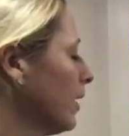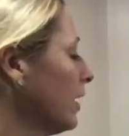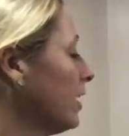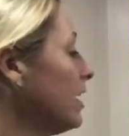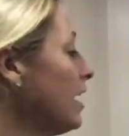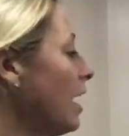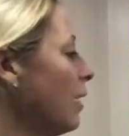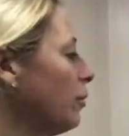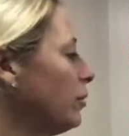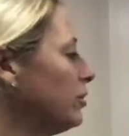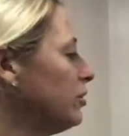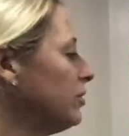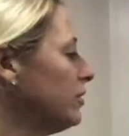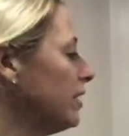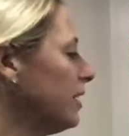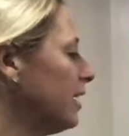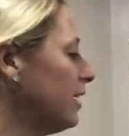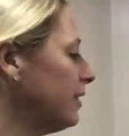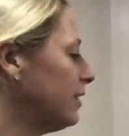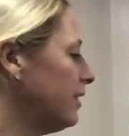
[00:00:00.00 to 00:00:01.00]
Yeah, we'll do
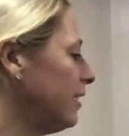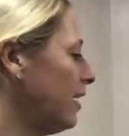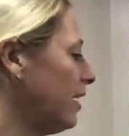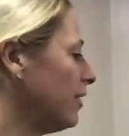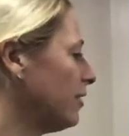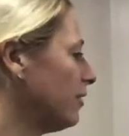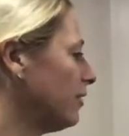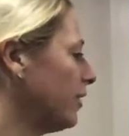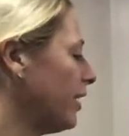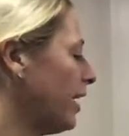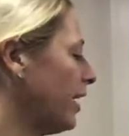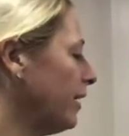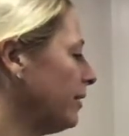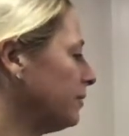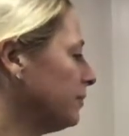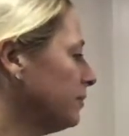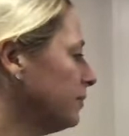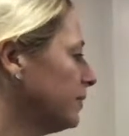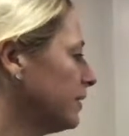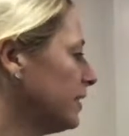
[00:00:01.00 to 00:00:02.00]
that at the end, okay?